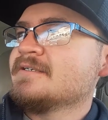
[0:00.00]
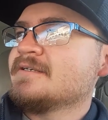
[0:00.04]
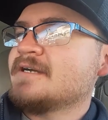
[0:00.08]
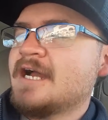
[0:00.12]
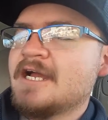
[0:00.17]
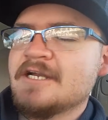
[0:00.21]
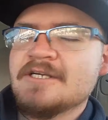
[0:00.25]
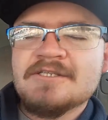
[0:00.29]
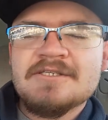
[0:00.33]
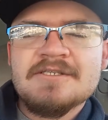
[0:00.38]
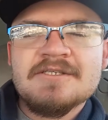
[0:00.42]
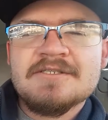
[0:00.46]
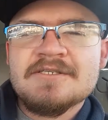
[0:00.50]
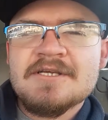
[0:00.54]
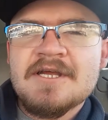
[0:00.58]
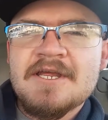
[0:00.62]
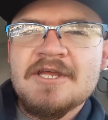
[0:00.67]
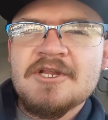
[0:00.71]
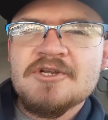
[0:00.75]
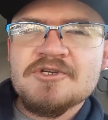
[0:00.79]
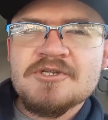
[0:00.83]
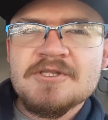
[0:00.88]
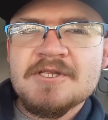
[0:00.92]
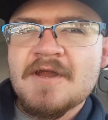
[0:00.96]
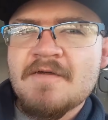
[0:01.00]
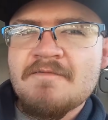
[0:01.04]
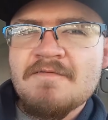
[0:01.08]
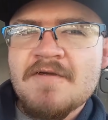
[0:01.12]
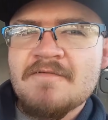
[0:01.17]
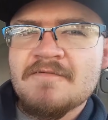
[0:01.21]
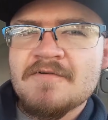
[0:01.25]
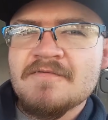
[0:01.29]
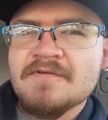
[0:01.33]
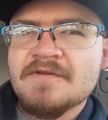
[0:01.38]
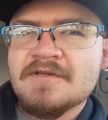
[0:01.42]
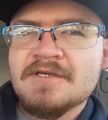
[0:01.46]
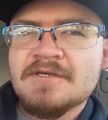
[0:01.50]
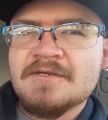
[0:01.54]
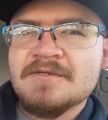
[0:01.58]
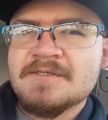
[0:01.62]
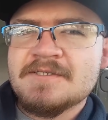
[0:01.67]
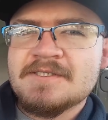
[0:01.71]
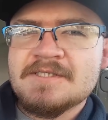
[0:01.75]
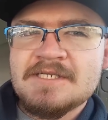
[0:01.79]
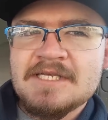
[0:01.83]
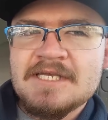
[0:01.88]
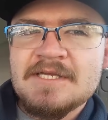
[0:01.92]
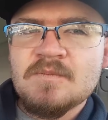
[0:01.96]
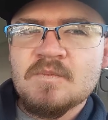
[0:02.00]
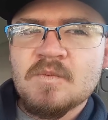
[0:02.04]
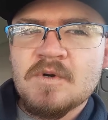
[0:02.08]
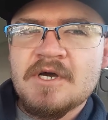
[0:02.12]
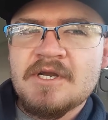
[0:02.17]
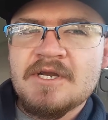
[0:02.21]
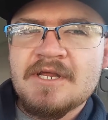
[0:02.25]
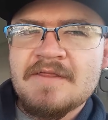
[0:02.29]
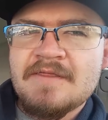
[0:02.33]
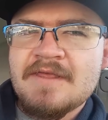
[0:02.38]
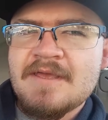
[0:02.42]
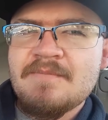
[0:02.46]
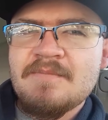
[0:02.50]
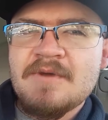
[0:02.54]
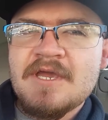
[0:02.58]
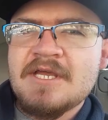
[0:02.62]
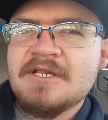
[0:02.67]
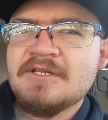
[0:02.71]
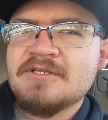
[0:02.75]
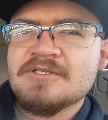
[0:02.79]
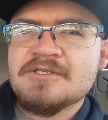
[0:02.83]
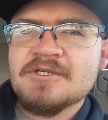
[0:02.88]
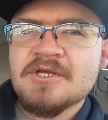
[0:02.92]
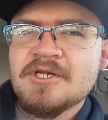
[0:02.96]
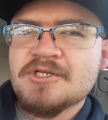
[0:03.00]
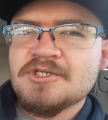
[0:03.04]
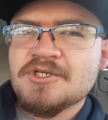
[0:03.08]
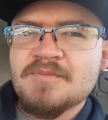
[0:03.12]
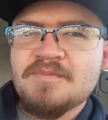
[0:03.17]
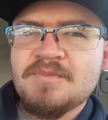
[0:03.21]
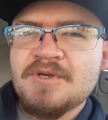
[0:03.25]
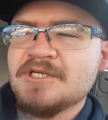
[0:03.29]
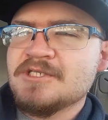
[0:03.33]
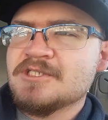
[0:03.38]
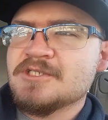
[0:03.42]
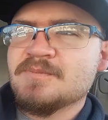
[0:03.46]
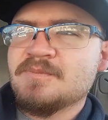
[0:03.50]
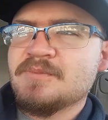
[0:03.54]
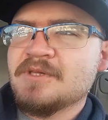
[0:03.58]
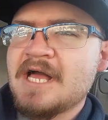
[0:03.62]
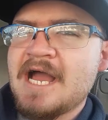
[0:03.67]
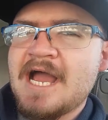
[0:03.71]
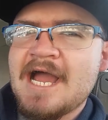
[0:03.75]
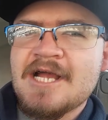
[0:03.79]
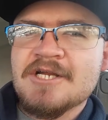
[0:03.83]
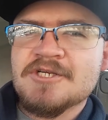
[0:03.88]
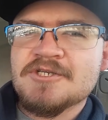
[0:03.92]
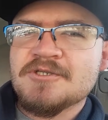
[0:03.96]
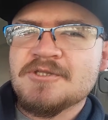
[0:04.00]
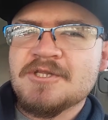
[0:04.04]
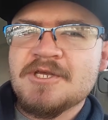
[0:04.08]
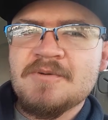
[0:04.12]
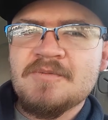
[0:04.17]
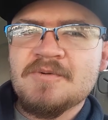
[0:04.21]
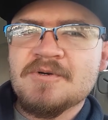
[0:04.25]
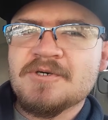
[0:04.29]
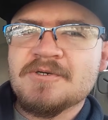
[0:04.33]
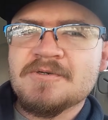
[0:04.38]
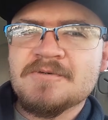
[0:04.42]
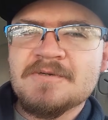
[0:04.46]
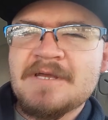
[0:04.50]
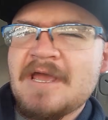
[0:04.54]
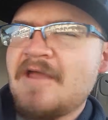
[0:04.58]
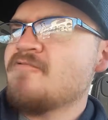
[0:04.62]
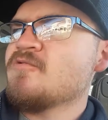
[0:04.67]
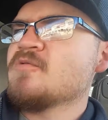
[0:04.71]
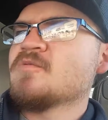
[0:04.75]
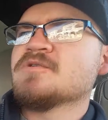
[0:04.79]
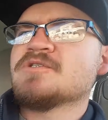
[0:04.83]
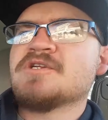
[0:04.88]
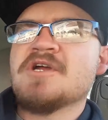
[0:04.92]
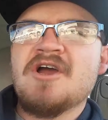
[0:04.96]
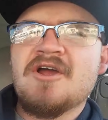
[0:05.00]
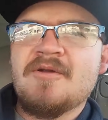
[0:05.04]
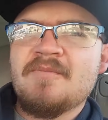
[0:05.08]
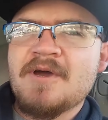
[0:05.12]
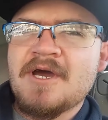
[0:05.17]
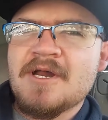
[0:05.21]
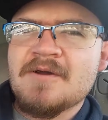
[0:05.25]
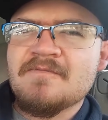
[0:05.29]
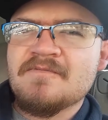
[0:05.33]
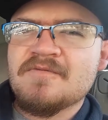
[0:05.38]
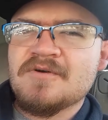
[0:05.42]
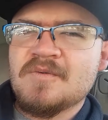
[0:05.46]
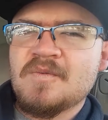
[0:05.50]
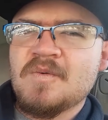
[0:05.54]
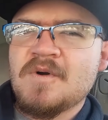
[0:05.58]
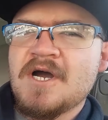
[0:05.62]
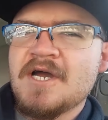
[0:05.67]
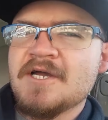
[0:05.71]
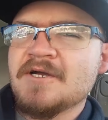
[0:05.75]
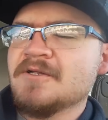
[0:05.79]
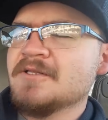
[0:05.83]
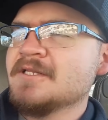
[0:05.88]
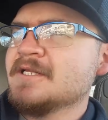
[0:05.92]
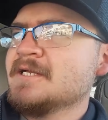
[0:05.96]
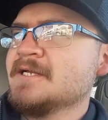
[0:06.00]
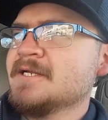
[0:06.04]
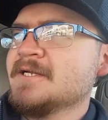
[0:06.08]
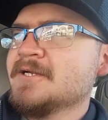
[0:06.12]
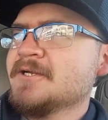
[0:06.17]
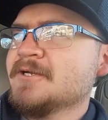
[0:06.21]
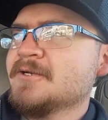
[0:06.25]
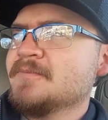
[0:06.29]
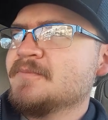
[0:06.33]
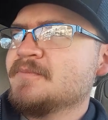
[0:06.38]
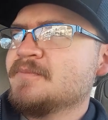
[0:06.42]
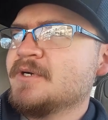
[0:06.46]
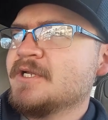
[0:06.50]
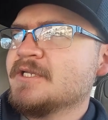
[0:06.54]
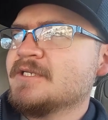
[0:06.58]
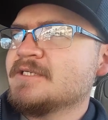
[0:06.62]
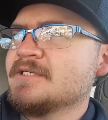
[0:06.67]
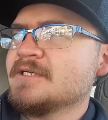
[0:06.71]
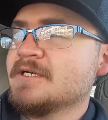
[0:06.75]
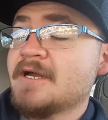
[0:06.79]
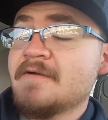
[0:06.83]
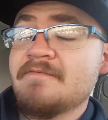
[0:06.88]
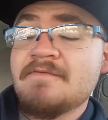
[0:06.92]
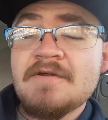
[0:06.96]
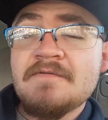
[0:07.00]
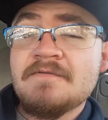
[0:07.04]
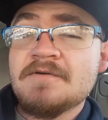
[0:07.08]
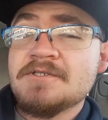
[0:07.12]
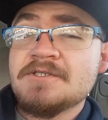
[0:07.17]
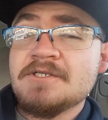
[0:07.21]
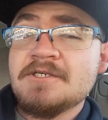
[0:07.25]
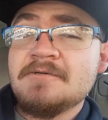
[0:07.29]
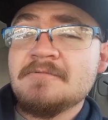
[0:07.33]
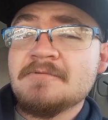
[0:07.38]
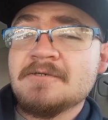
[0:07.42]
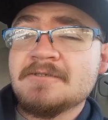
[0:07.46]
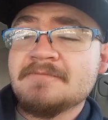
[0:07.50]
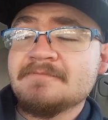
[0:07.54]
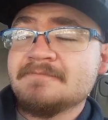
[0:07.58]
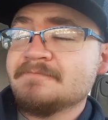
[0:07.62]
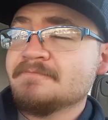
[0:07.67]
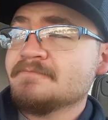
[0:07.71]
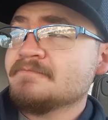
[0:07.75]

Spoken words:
I just think it's kind of interesting that I've never even seen one. And they made such a big splash, and everyone was talking about them for a while, but I've never seen one.